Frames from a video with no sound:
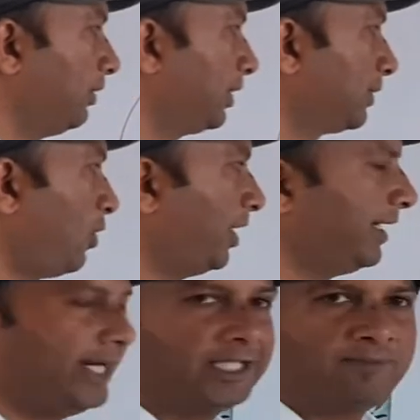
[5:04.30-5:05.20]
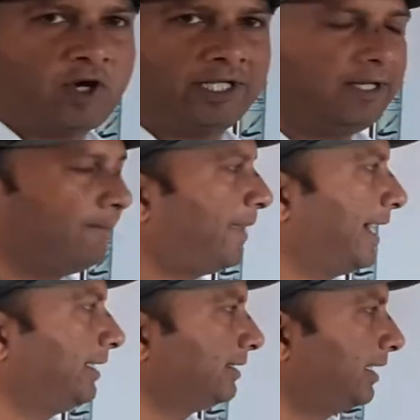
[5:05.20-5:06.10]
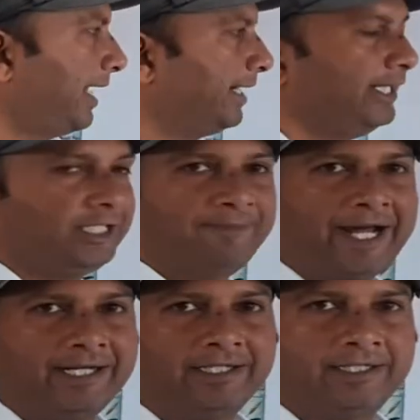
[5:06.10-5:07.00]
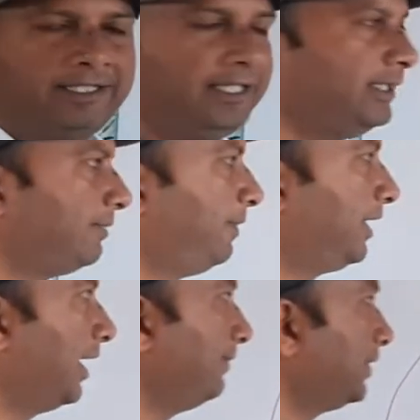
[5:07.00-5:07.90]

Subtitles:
smaller and smaller parts, and each part is becomes